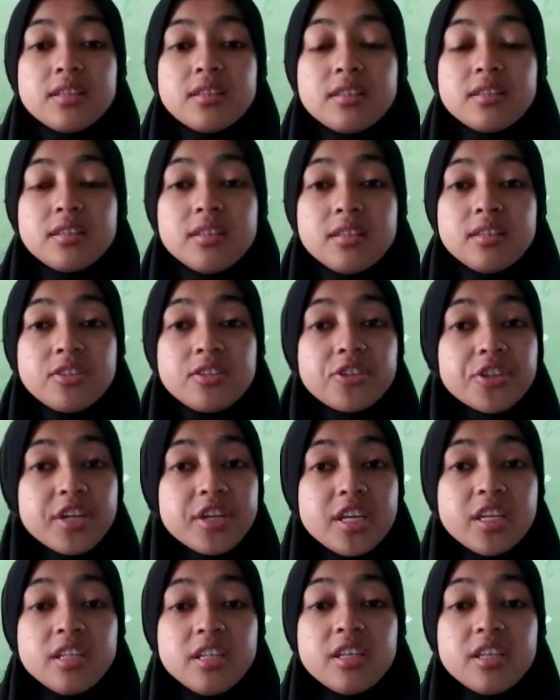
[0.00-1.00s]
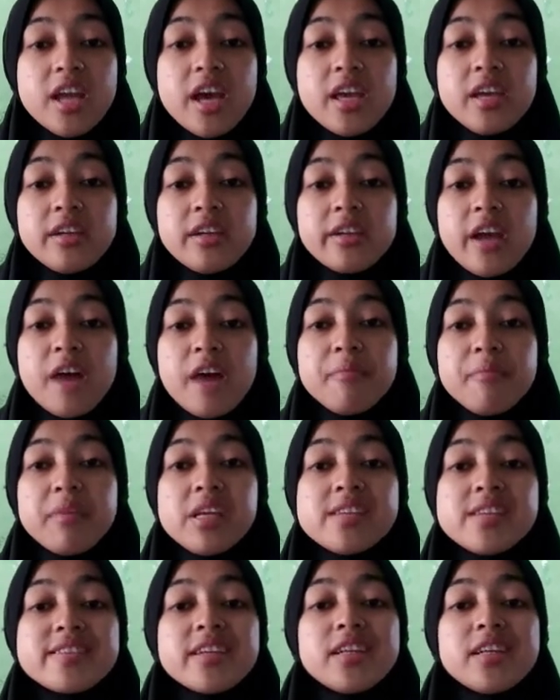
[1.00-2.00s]
The tree diagram
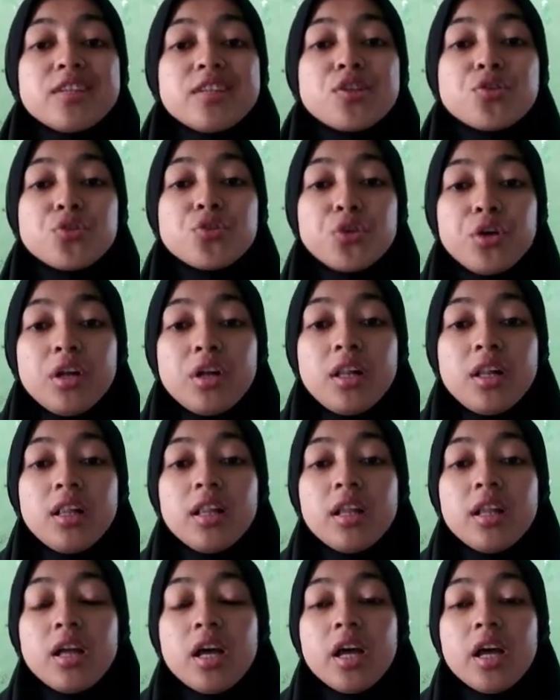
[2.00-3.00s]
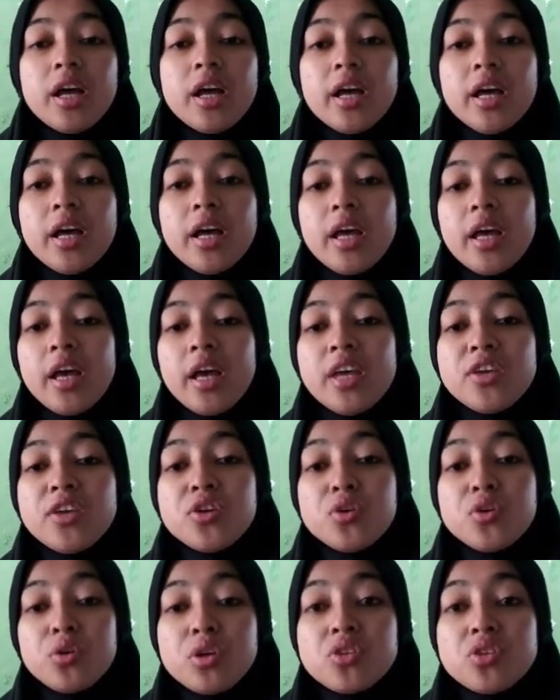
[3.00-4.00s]
is a tool
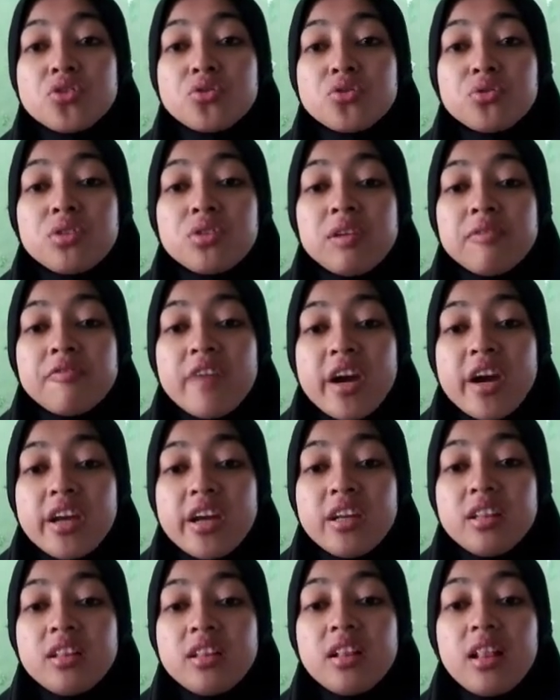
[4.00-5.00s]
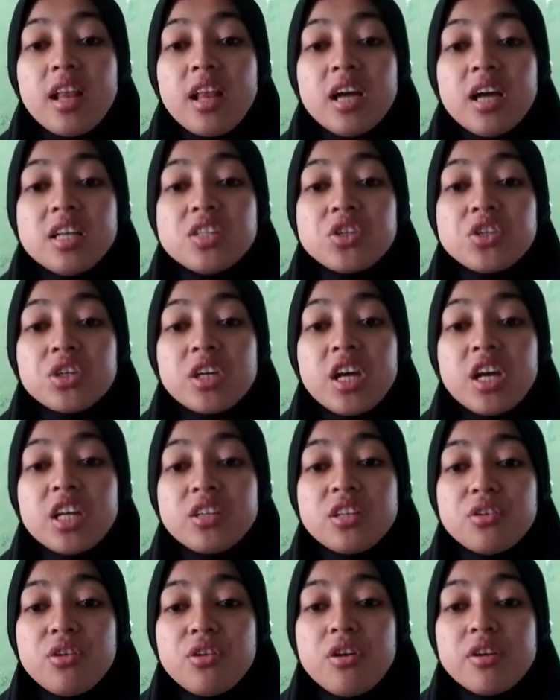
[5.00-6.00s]
used to divide larger
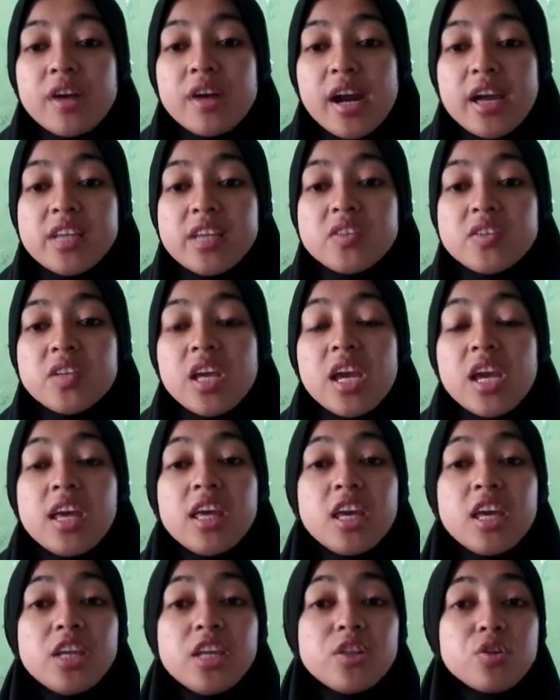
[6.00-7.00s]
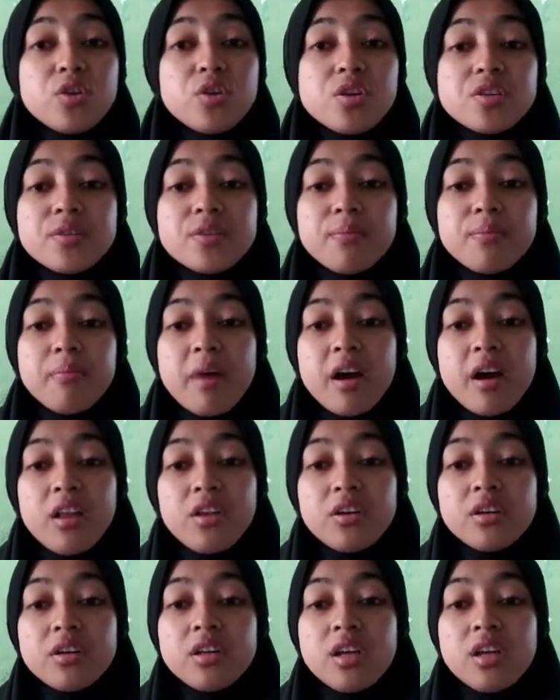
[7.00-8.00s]
categories into
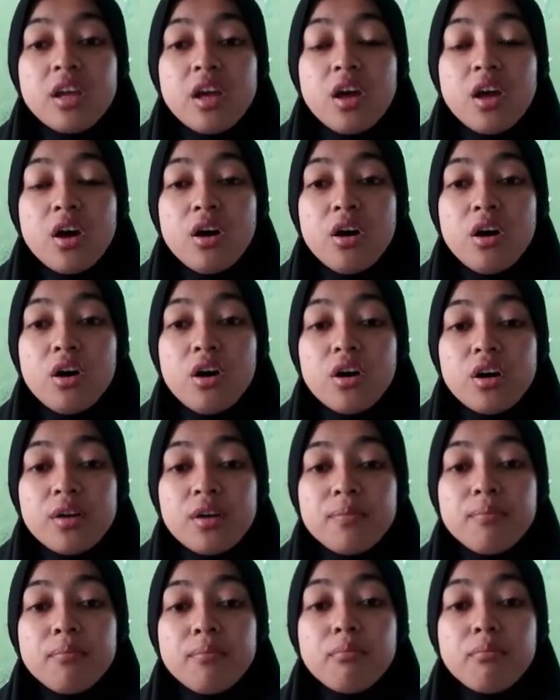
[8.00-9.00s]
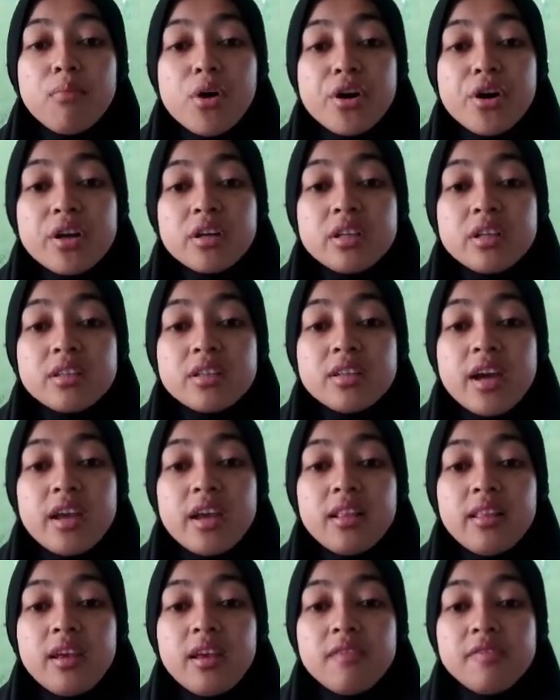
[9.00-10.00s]
smaller or more
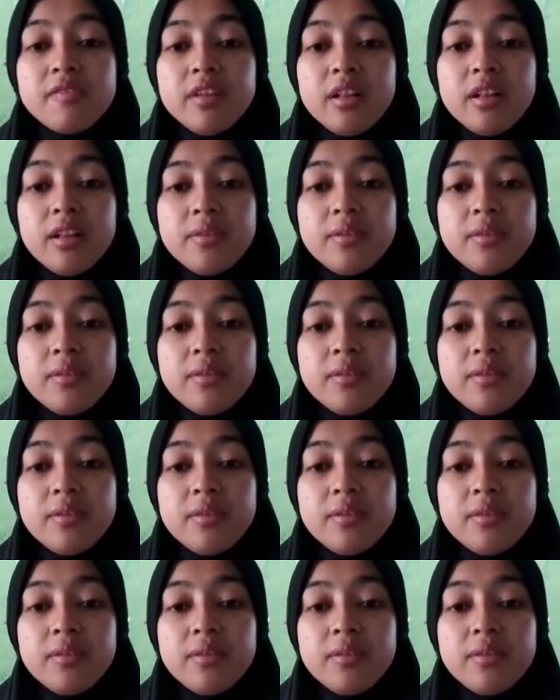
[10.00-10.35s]
detailed level.